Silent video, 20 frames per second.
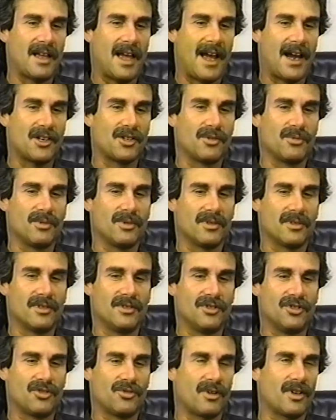actual
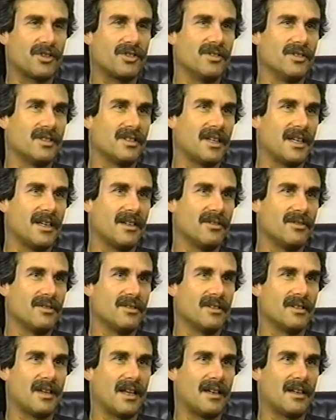construction
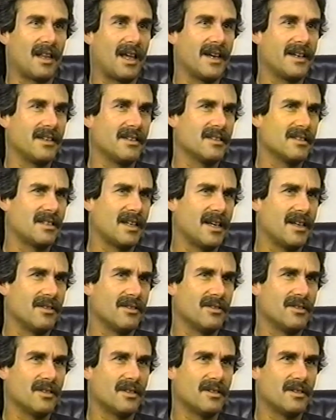standards and lighting
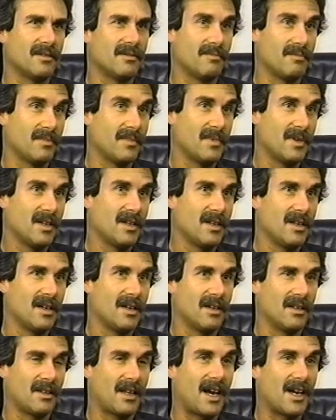standards and
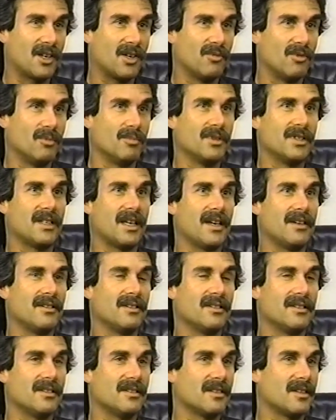locker room
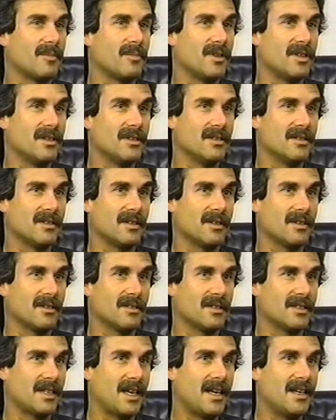standards in some of these
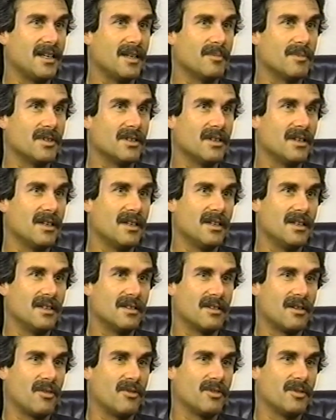stadiums
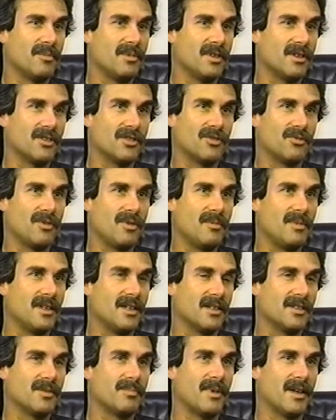is going to be
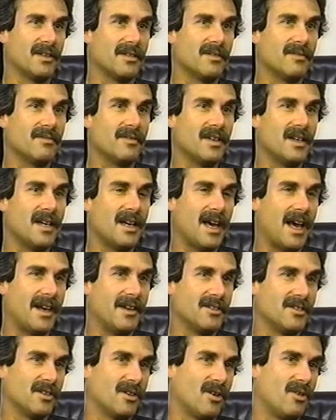extremely expensive,
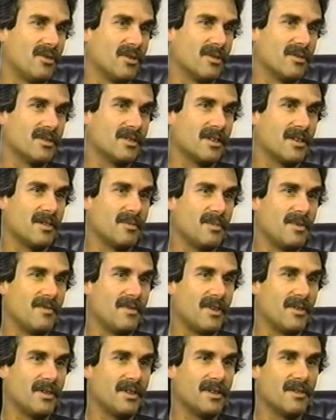and as an owner is going to be
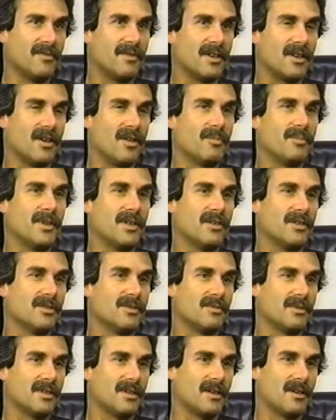very difficult
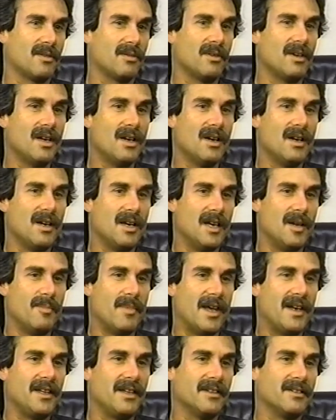because
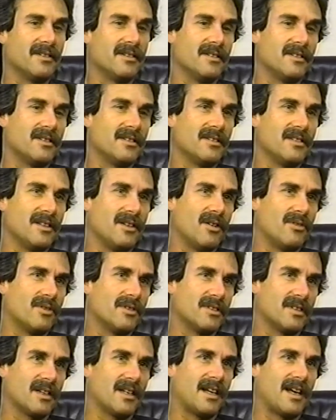in many instances the
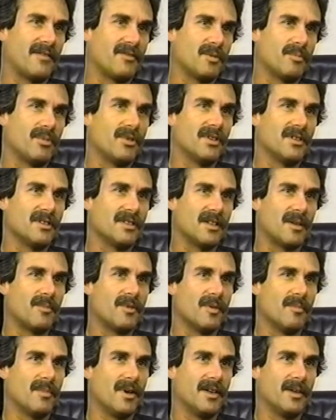owners are going to have to put in some
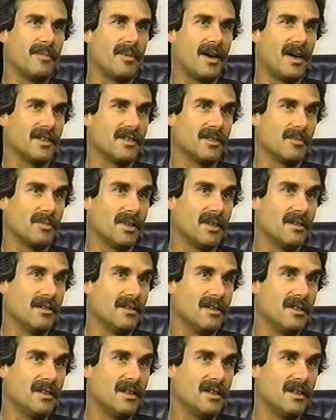of the money possibly